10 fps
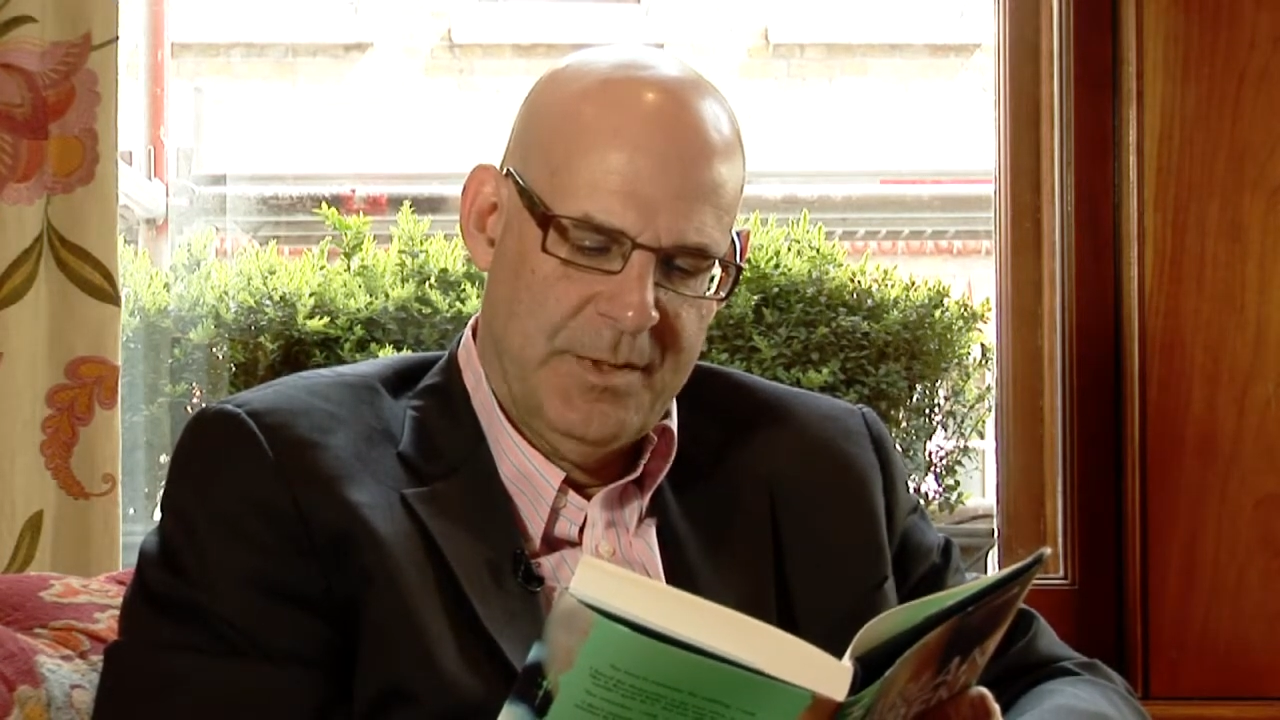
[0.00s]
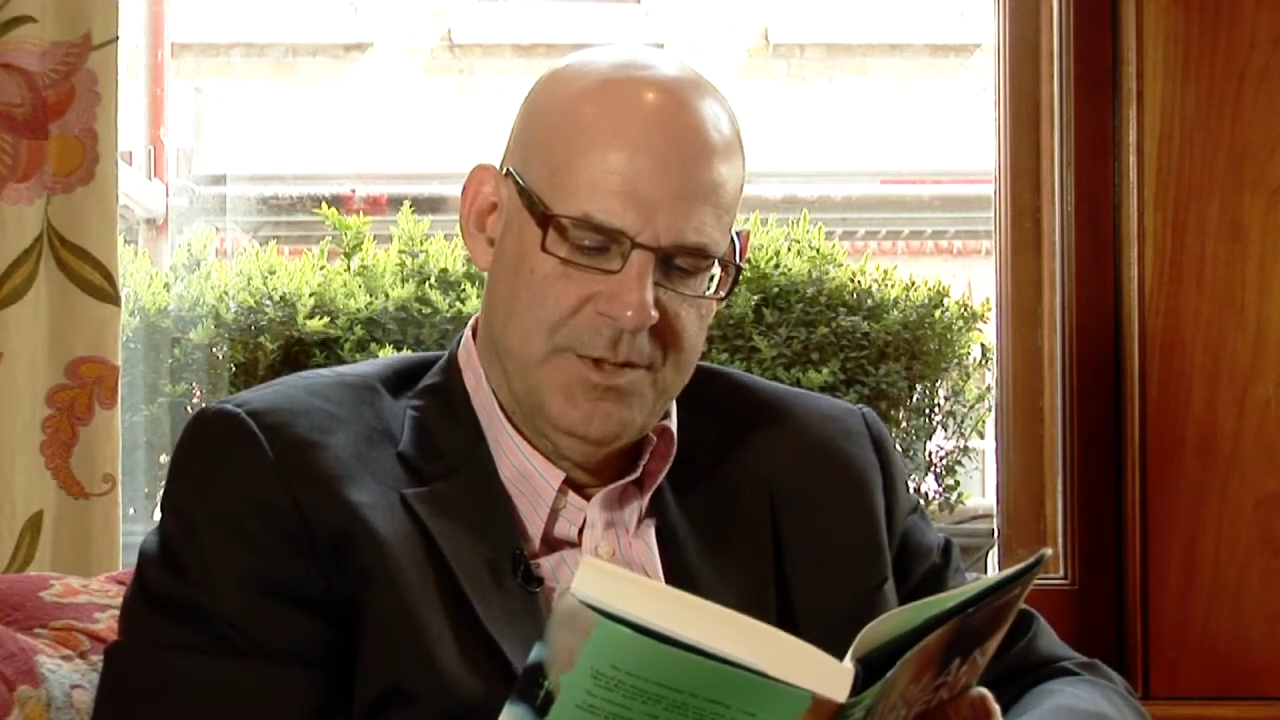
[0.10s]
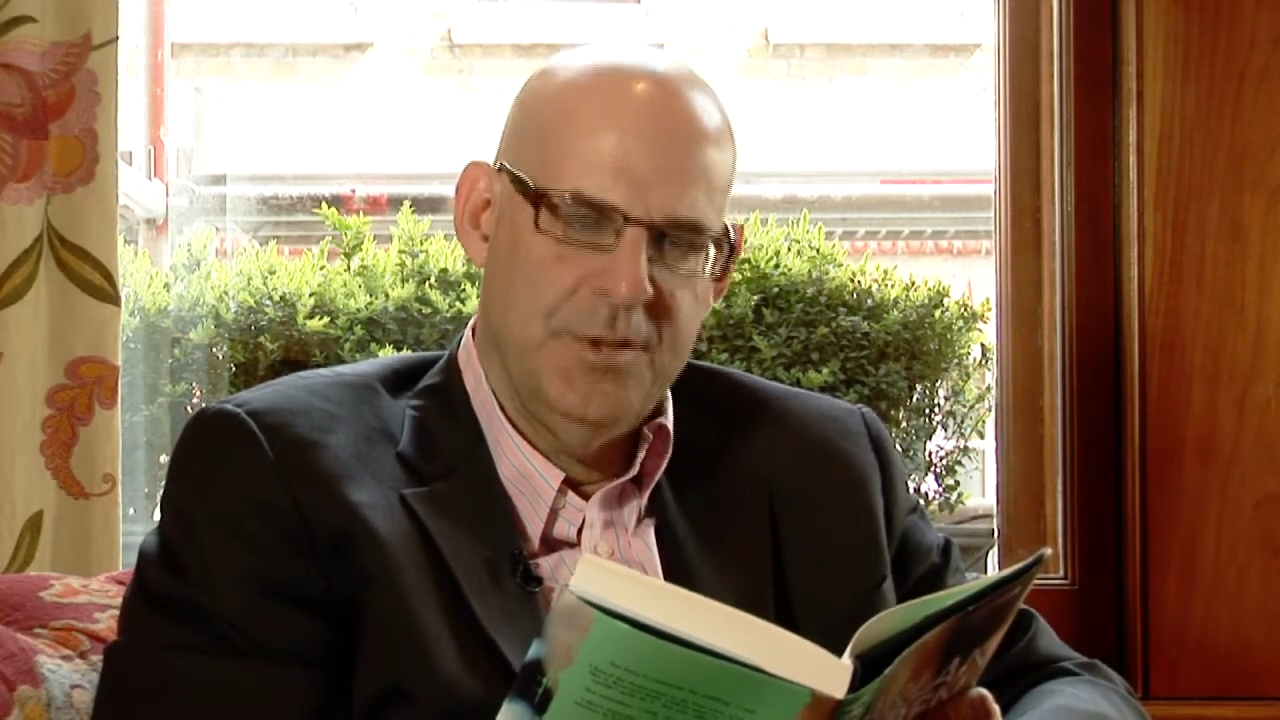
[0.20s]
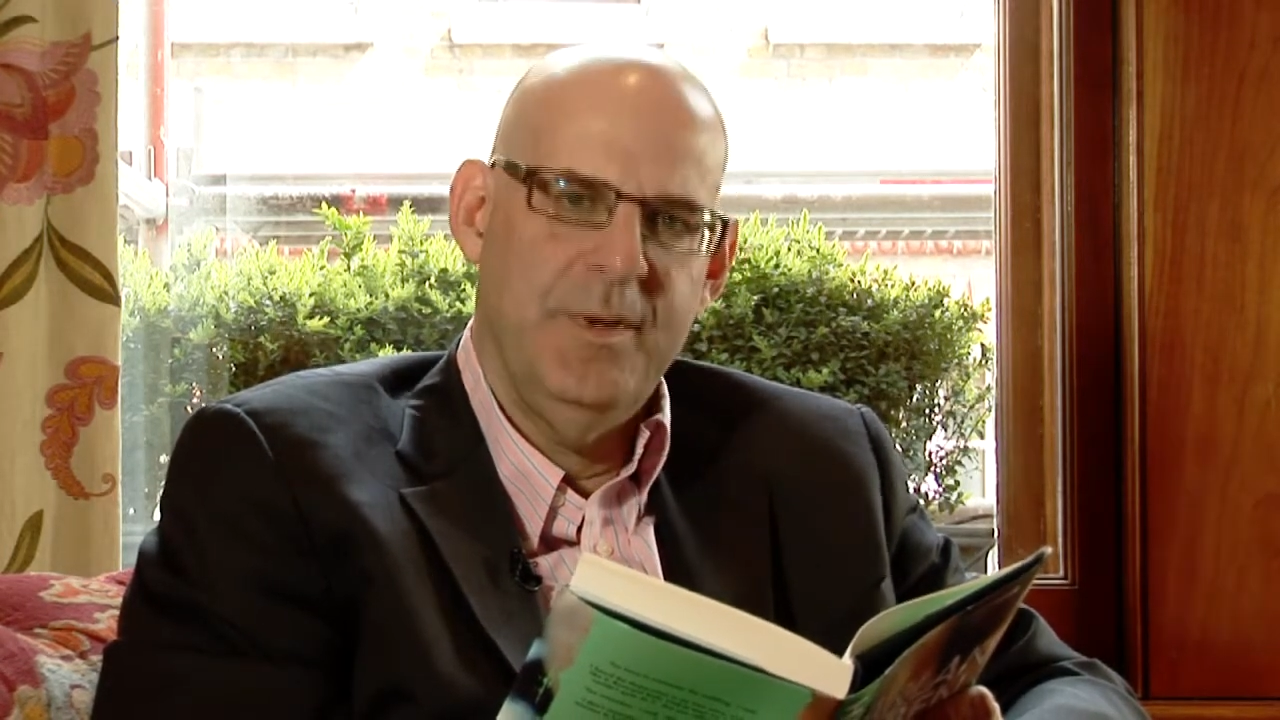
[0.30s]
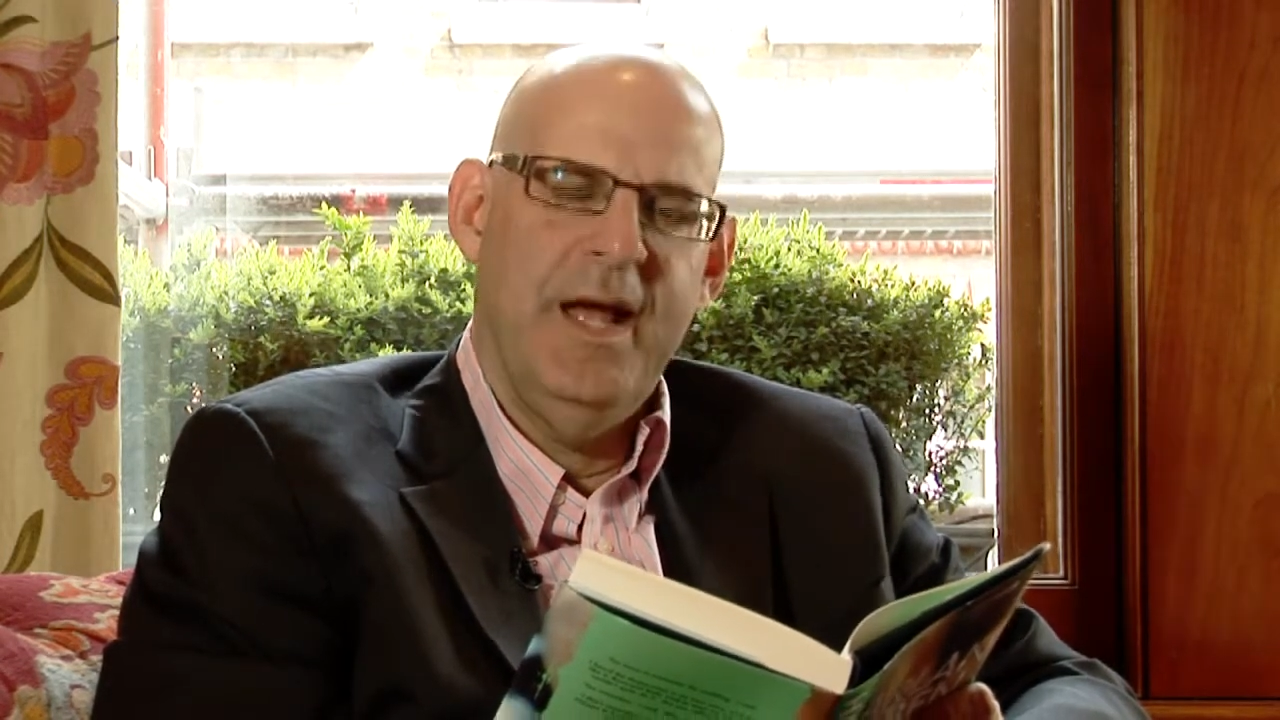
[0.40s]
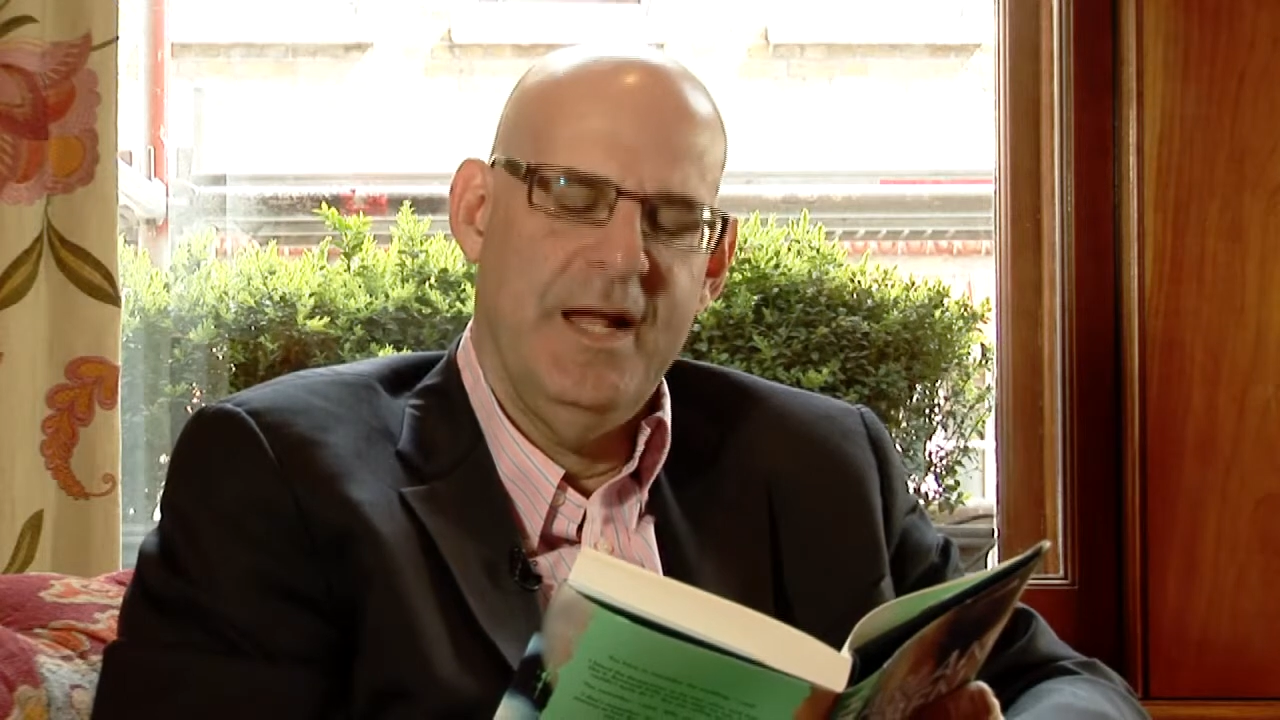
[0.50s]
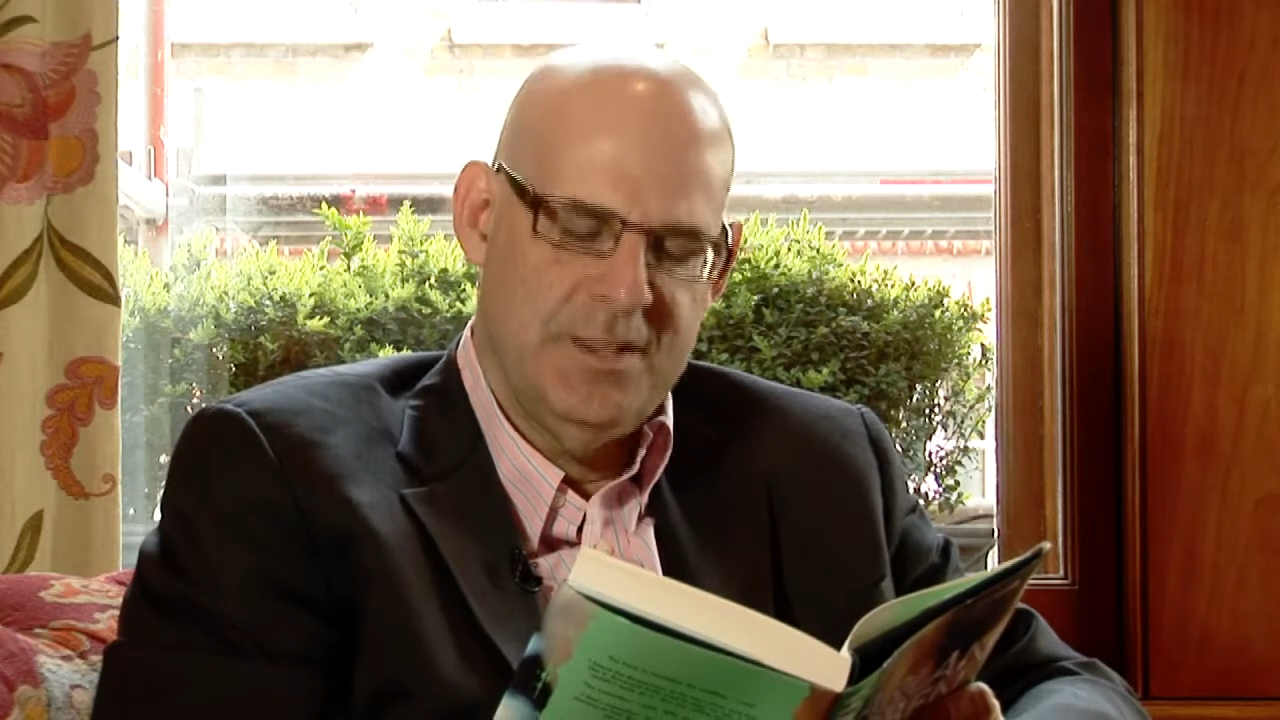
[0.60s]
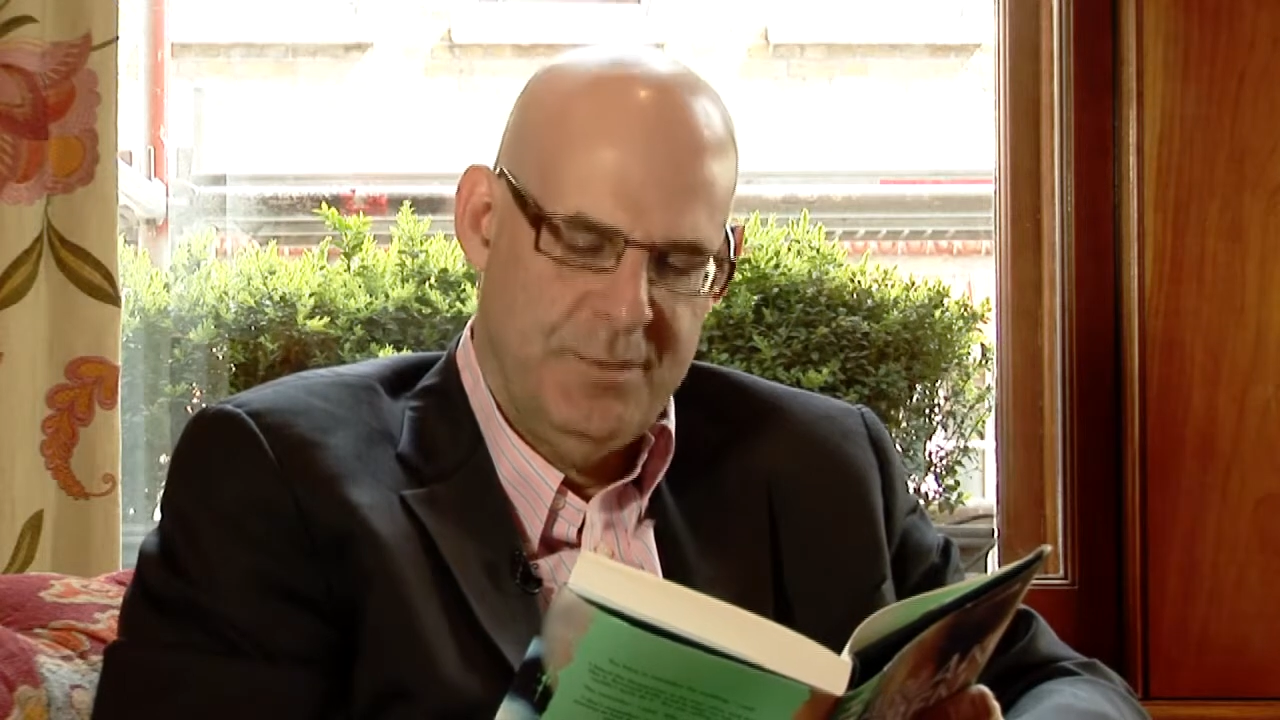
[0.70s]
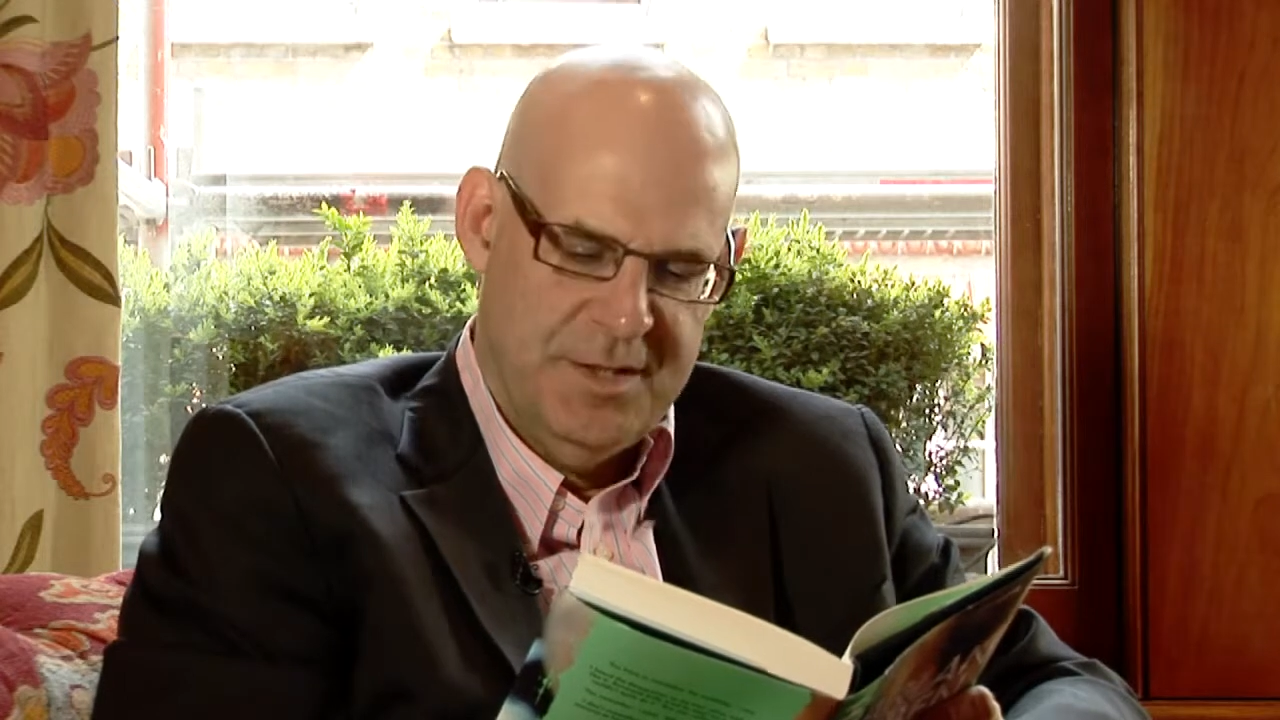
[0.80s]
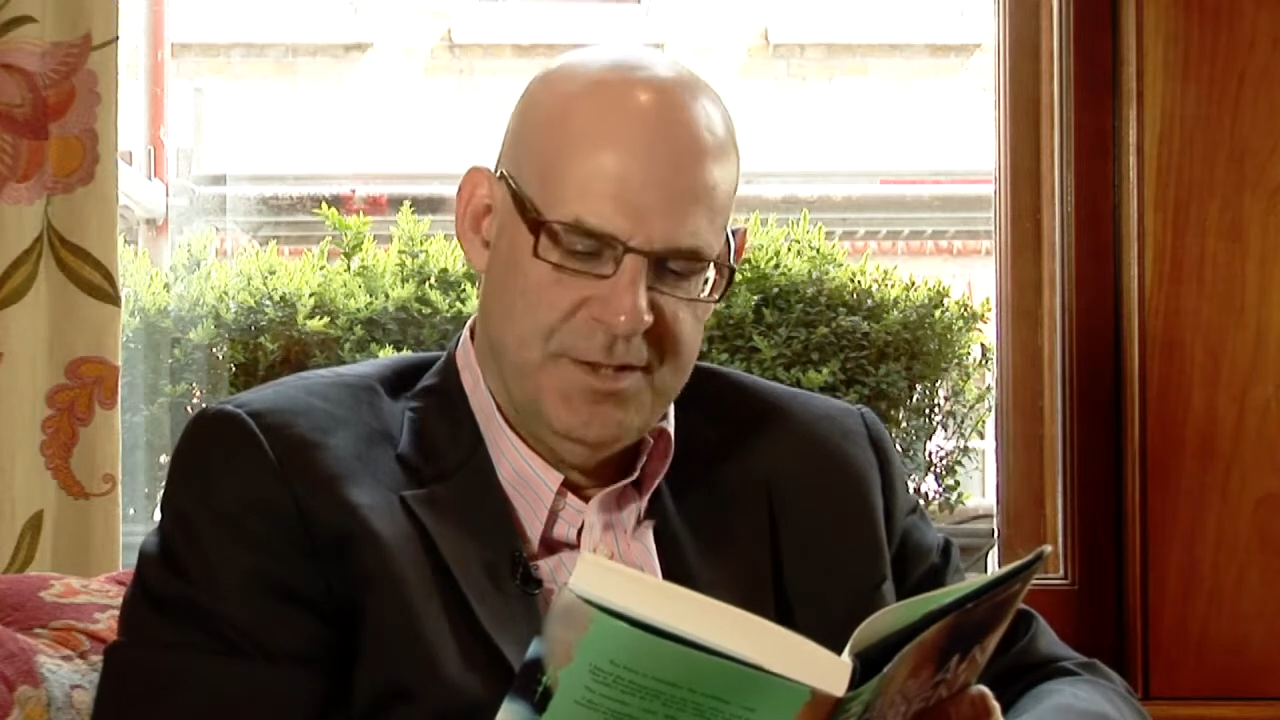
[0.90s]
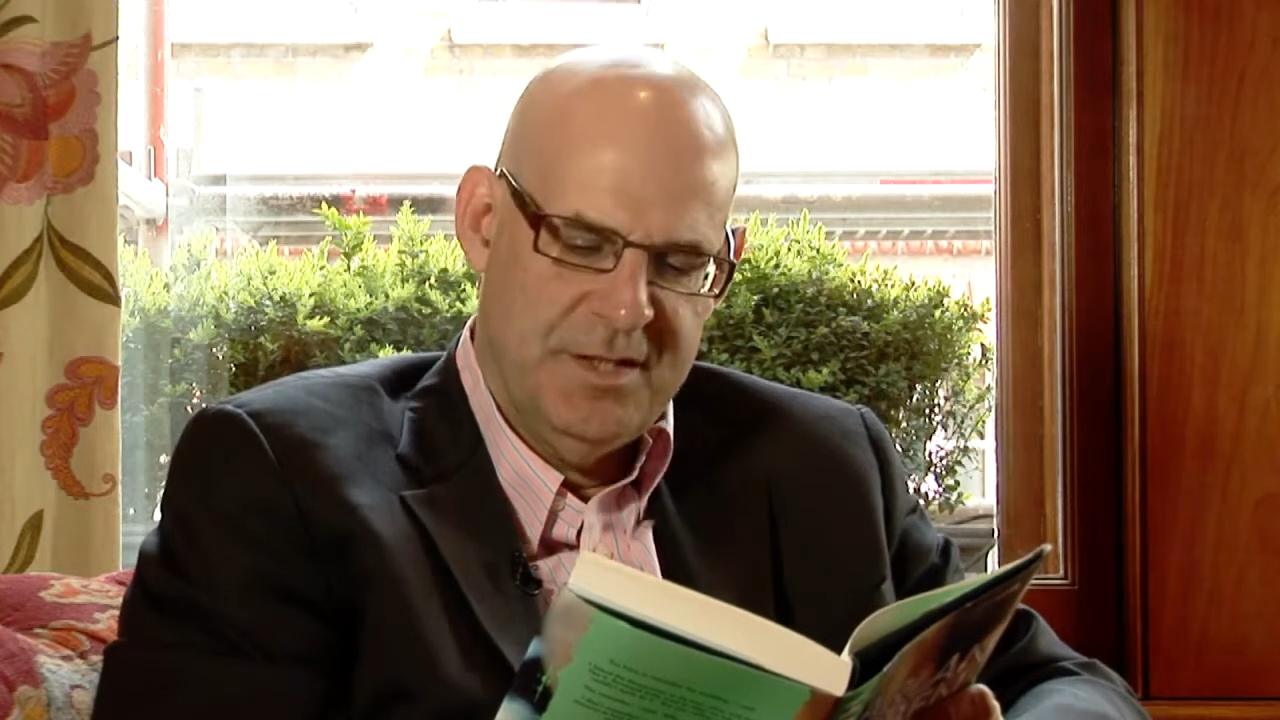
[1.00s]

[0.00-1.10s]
Two hands reached